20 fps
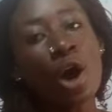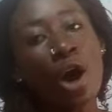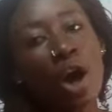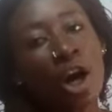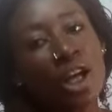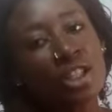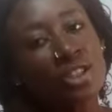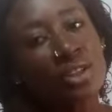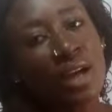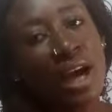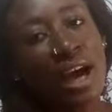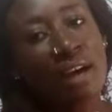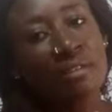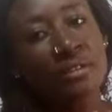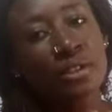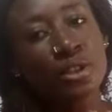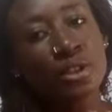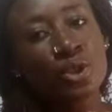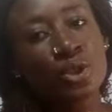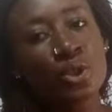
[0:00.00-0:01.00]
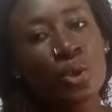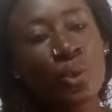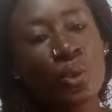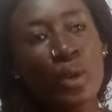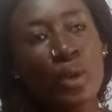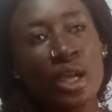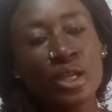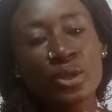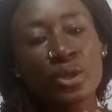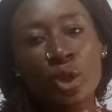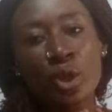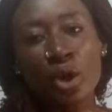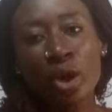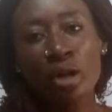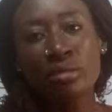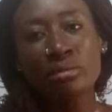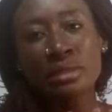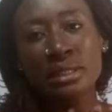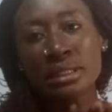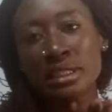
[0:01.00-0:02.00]
All you have to do when you
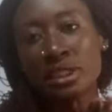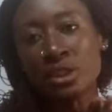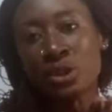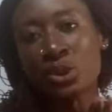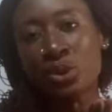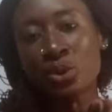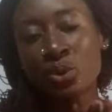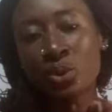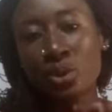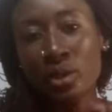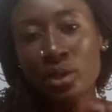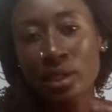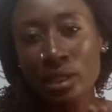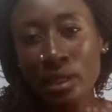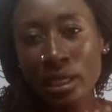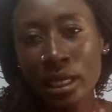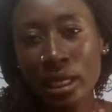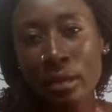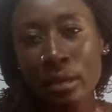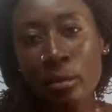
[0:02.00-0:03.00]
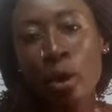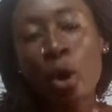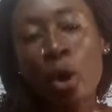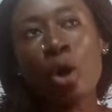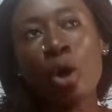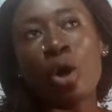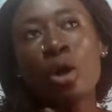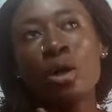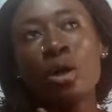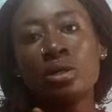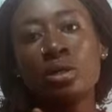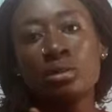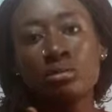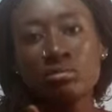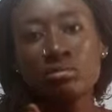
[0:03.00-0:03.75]
come in is to claim or